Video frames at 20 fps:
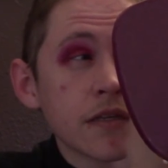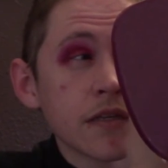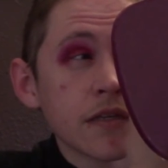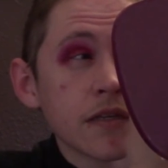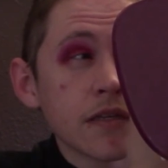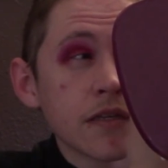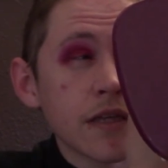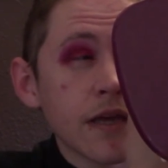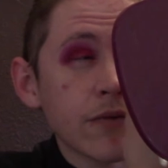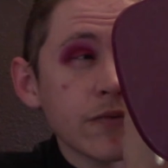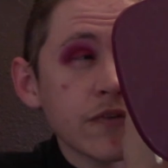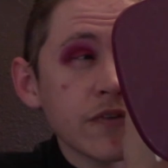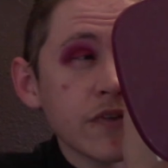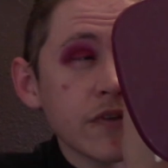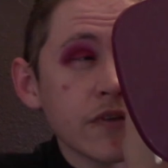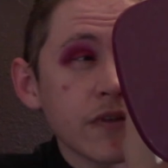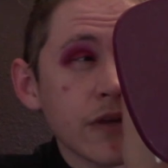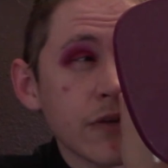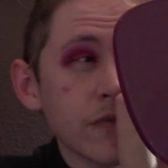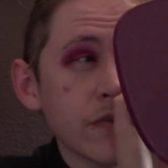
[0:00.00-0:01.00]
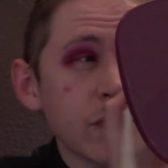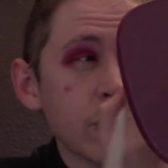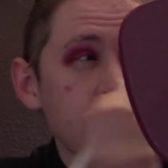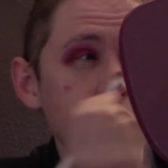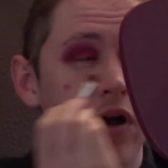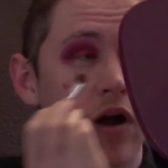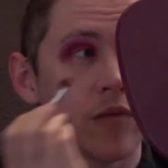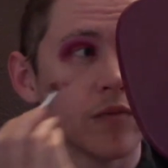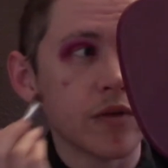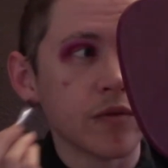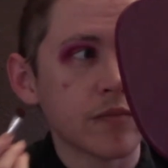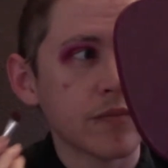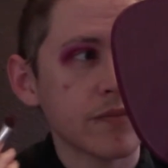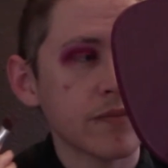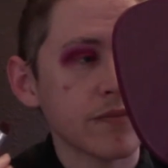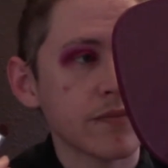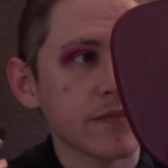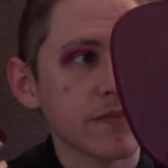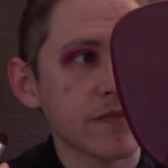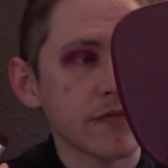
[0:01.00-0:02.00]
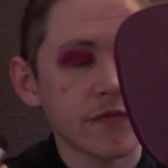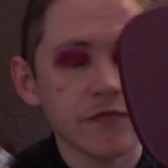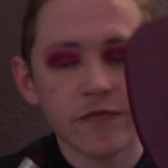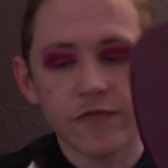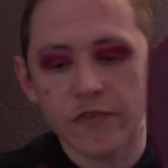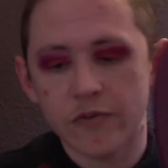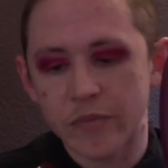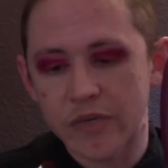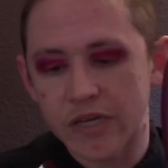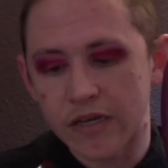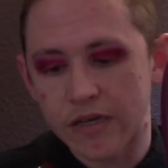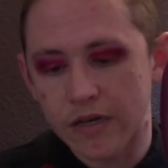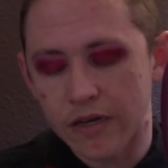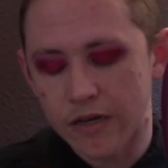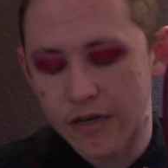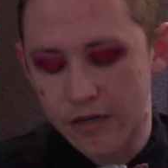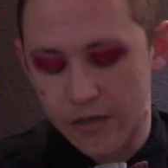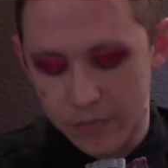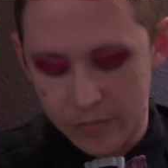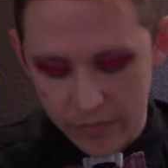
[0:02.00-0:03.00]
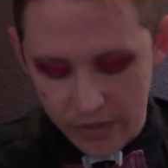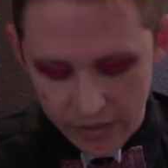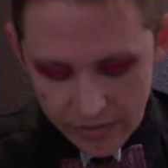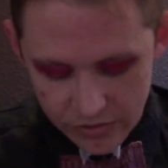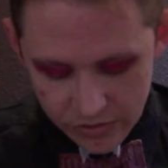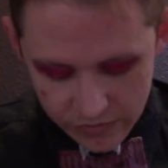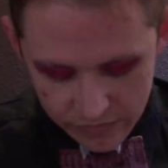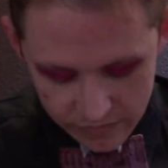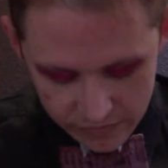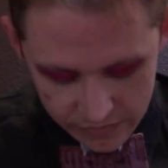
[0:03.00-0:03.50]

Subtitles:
that was a problem for me. I just,